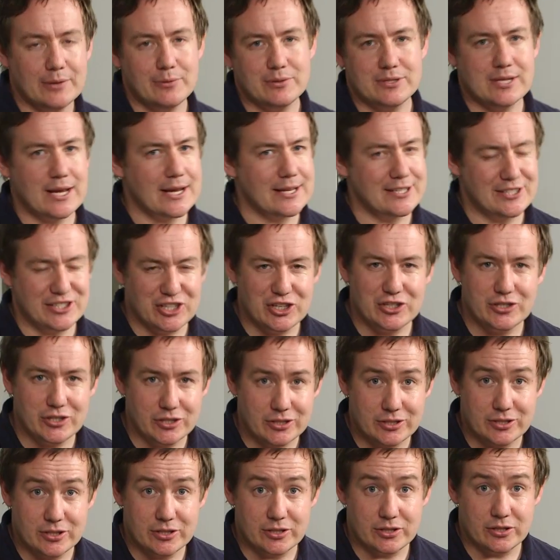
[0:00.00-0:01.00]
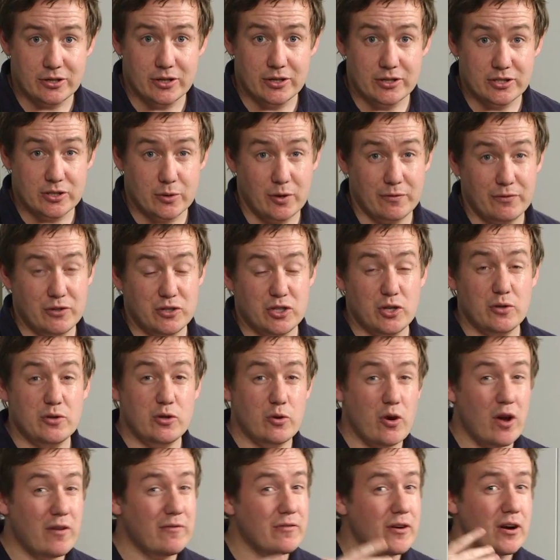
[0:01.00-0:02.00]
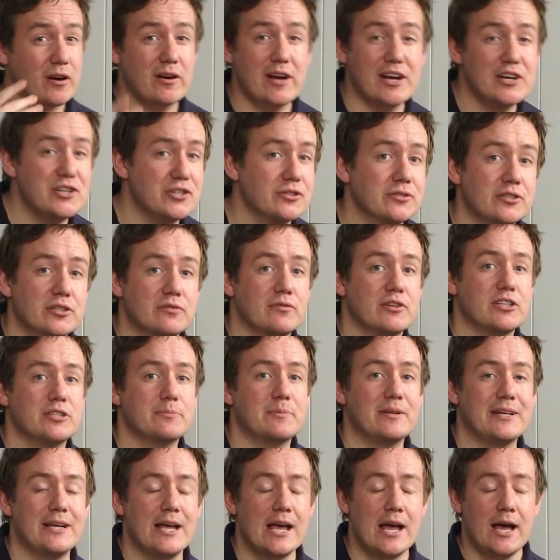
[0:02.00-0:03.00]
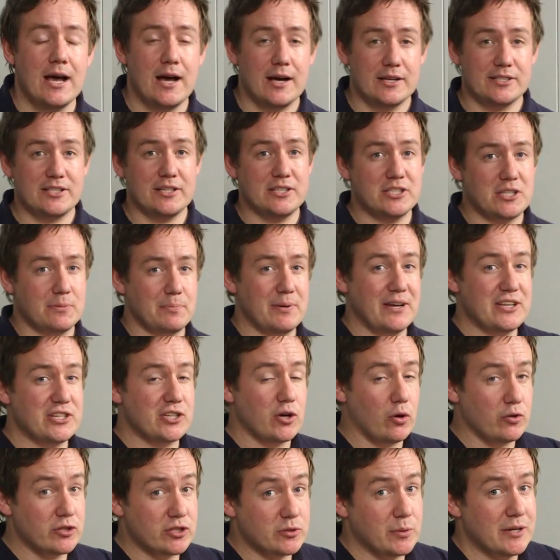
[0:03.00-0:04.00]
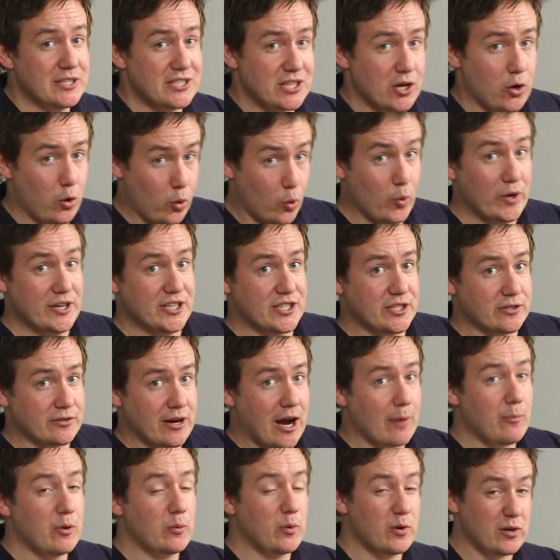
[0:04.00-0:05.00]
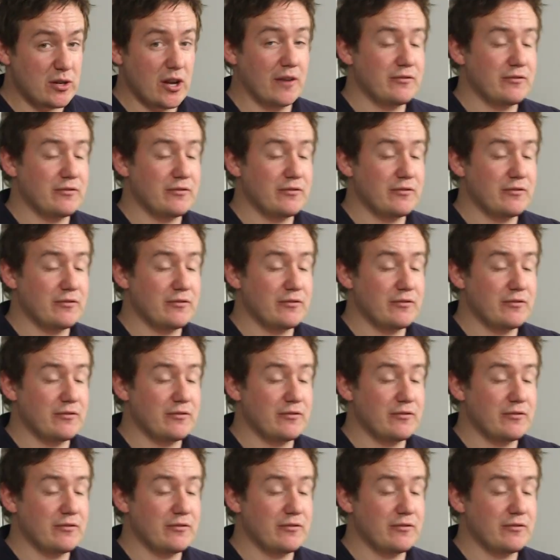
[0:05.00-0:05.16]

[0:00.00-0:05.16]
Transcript: they will taste just as good. So if you do your own variation on this recipe, send us a picture on Twitter or Instagram. We'd